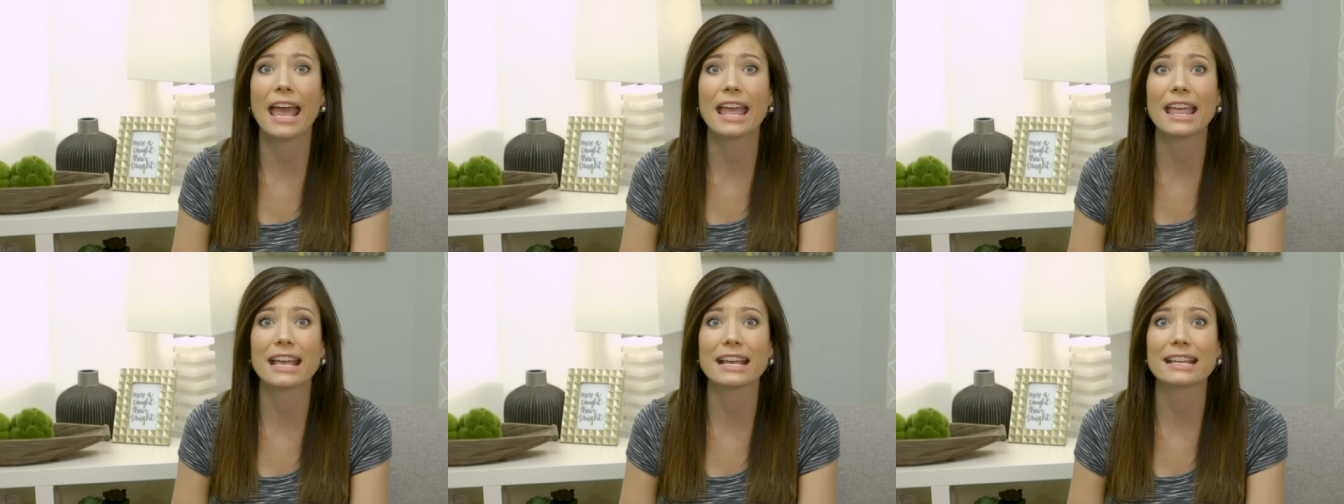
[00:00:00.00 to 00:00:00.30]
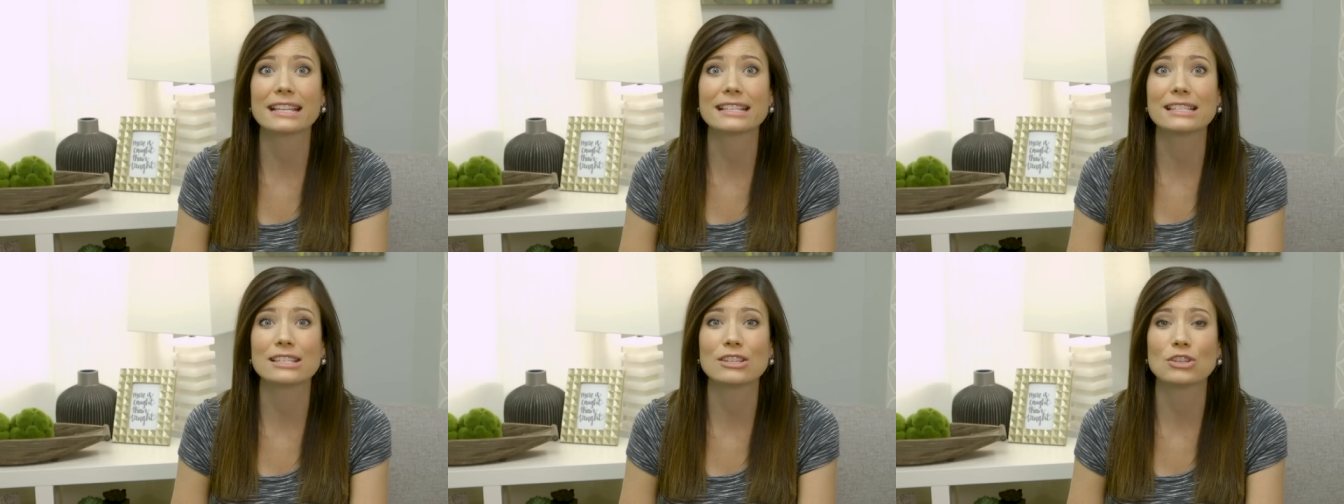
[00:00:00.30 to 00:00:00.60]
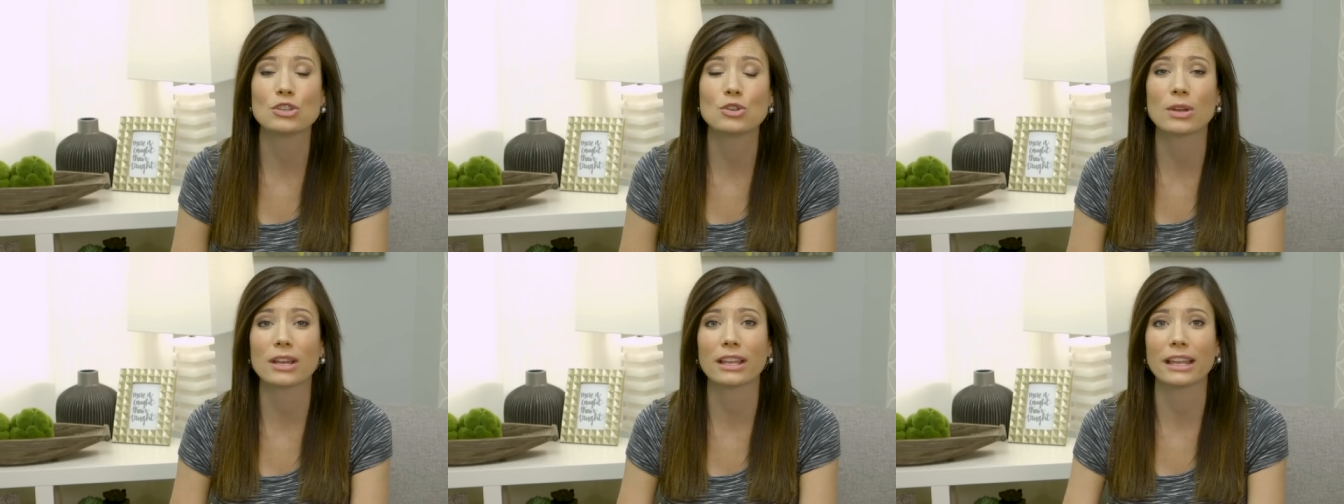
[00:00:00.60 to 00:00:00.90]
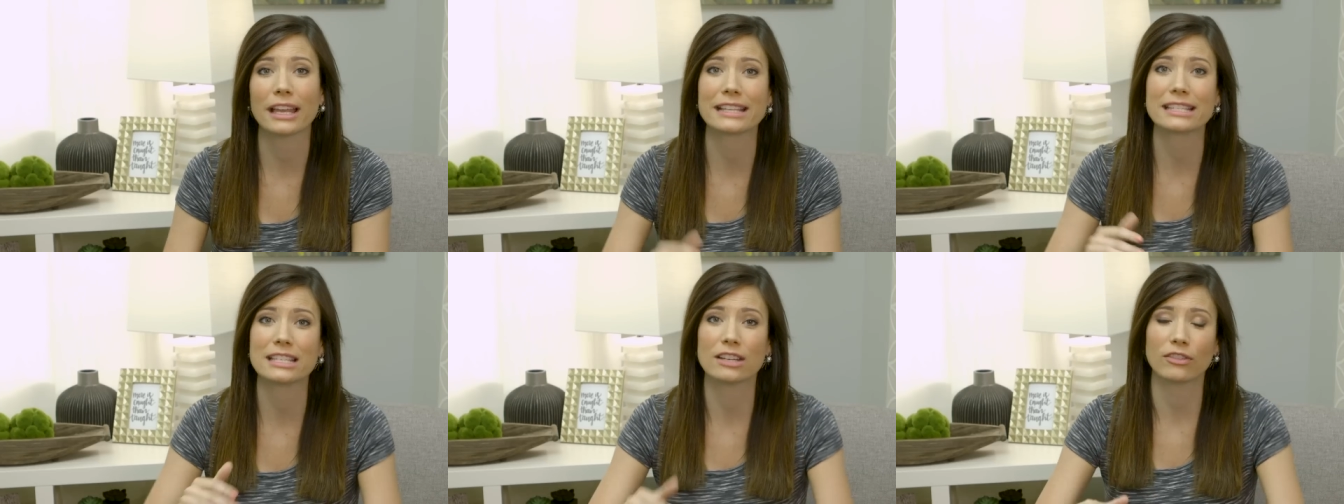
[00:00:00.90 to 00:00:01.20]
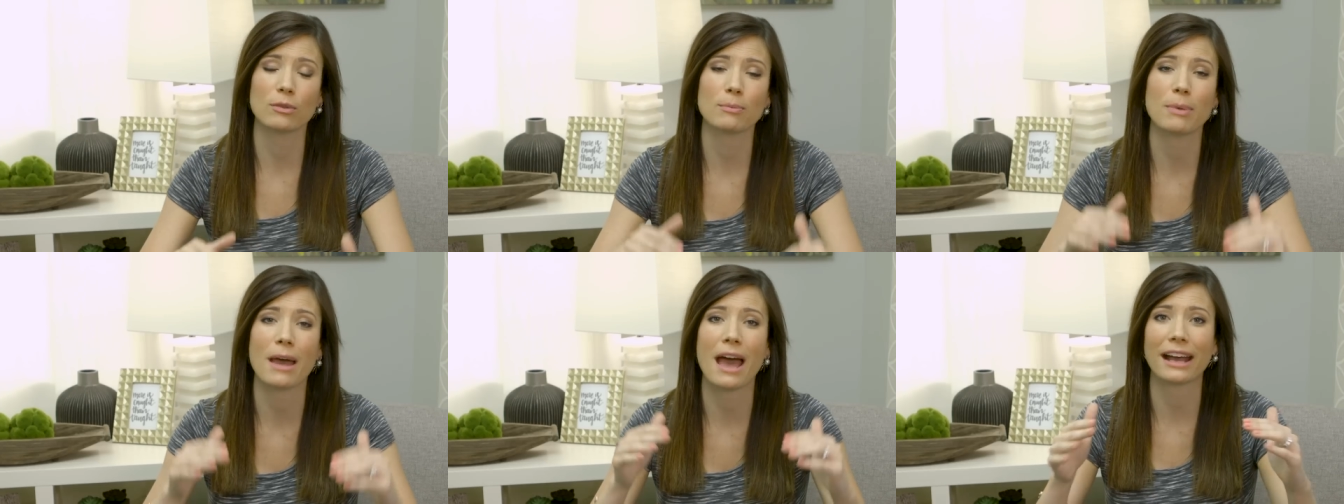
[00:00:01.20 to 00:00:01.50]
And you get like
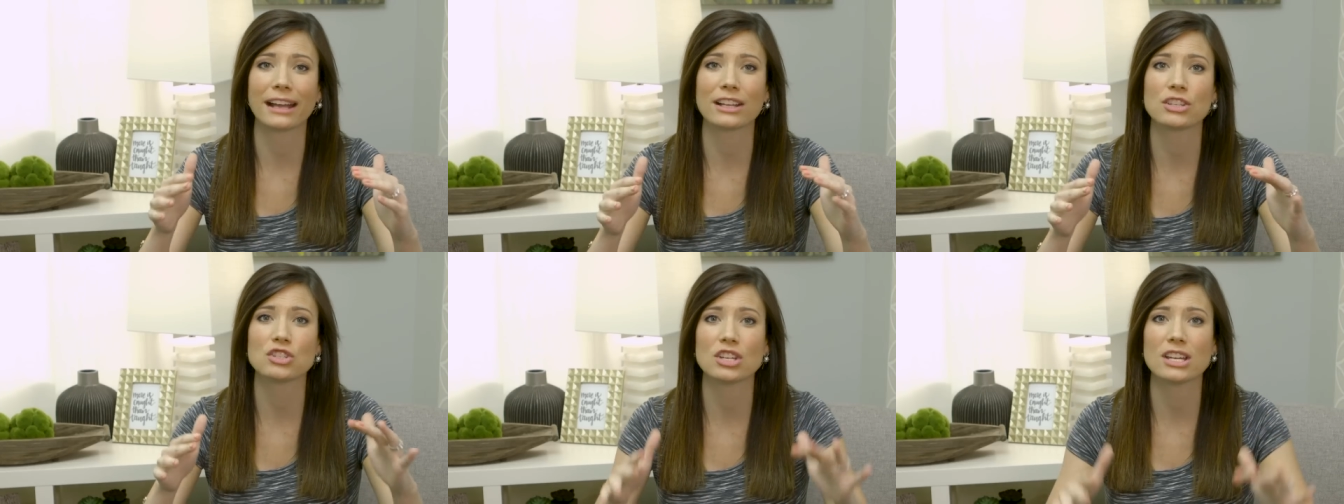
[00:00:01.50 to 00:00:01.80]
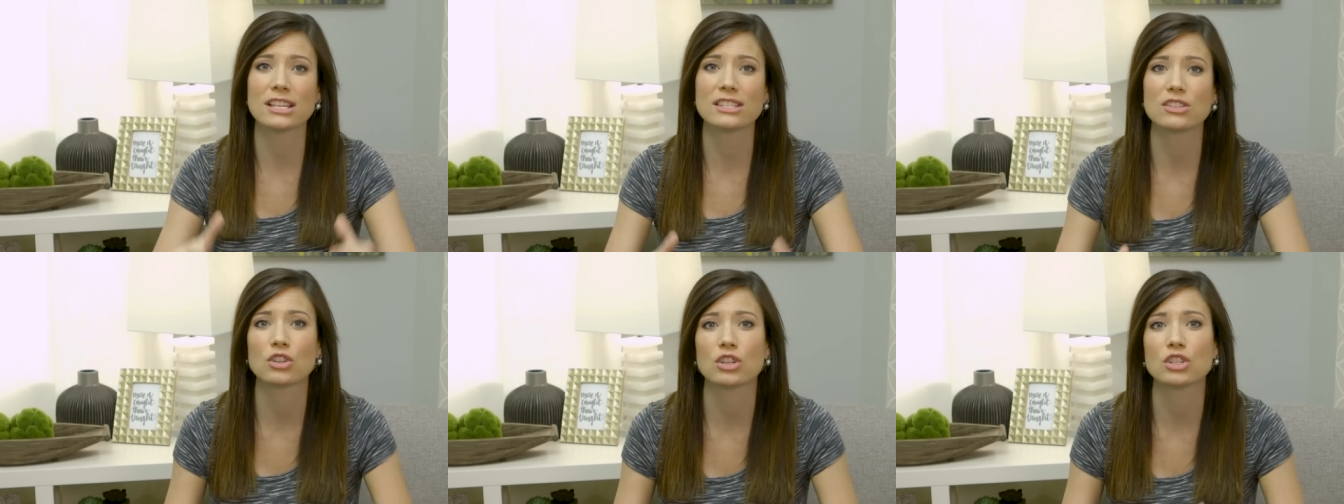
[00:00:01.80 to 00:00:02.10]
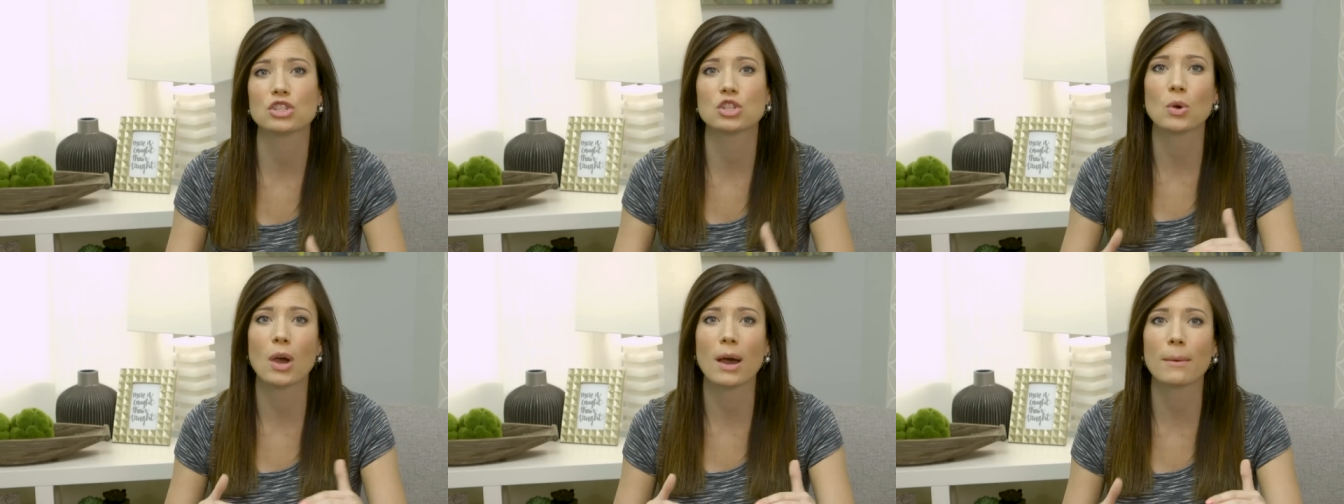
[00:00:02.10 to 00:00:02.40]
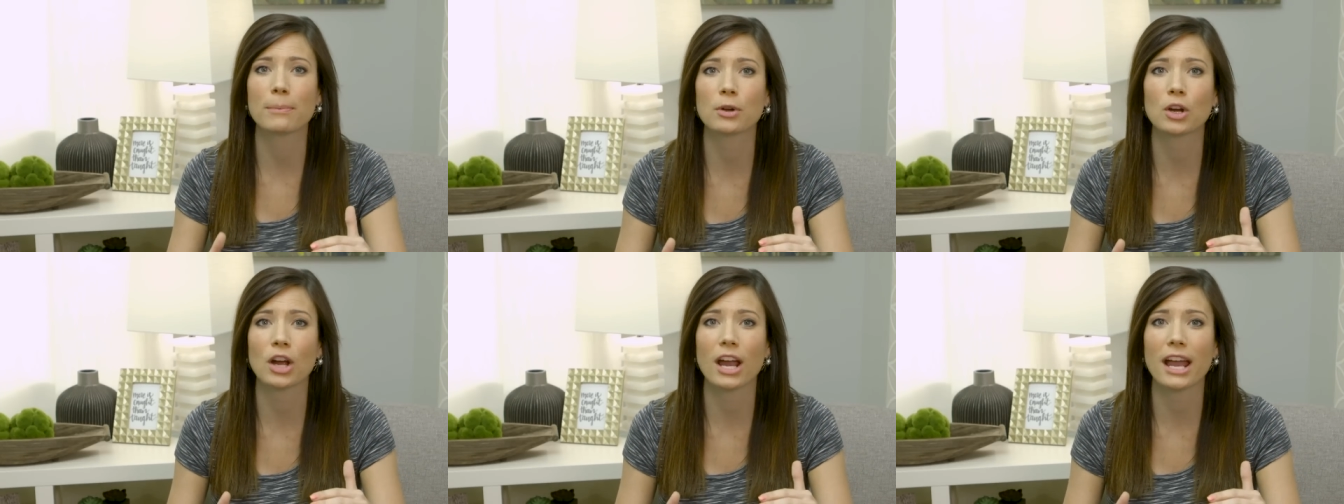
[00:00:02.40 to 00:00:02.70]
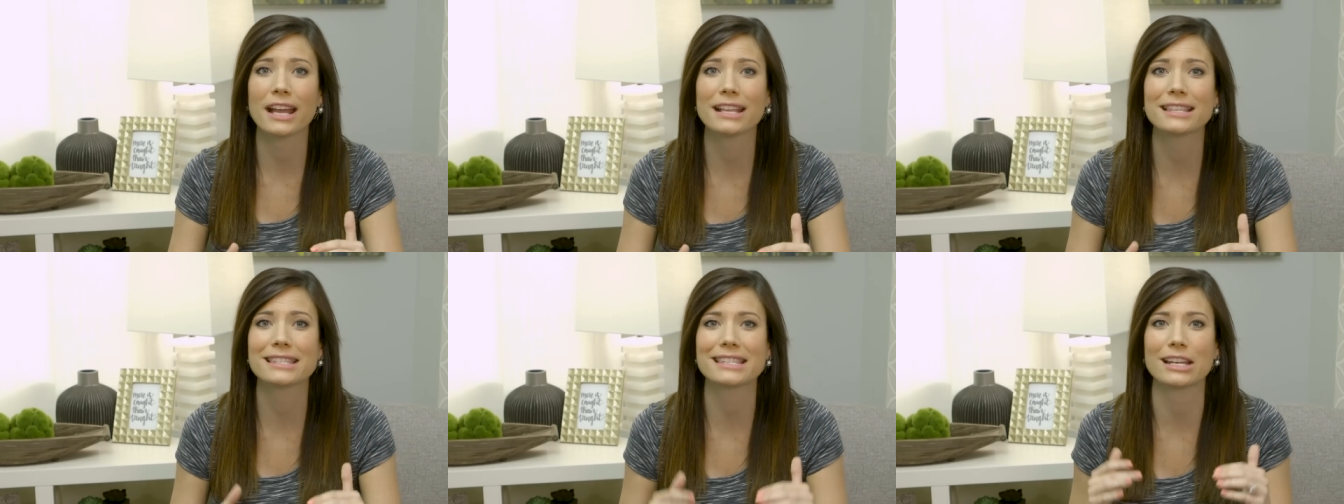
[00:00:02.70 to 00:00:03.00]
different packages and you can do
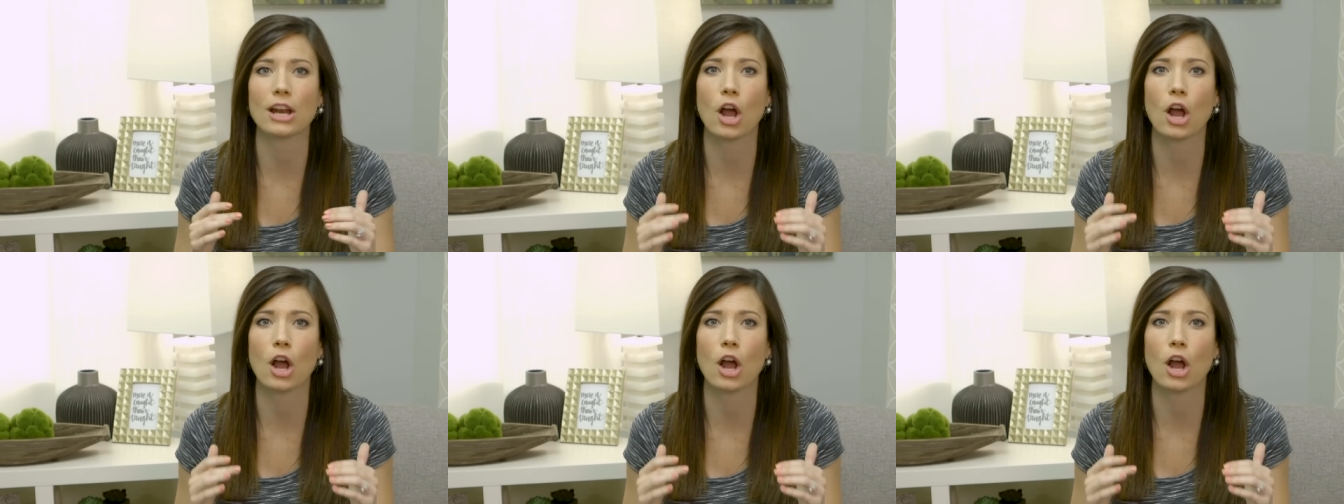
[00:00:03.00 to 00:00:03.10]
upgrades.